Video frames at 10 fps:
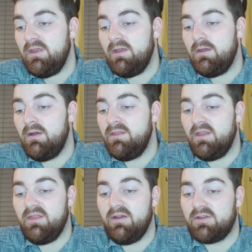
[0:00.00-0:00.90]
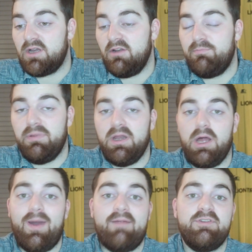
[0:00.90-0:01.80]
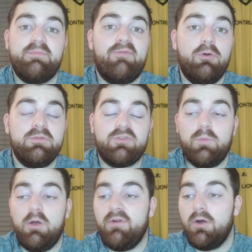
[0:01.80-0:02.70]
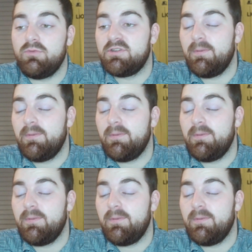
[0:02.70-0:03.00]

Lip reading: another kind of below average performance from Will Volks.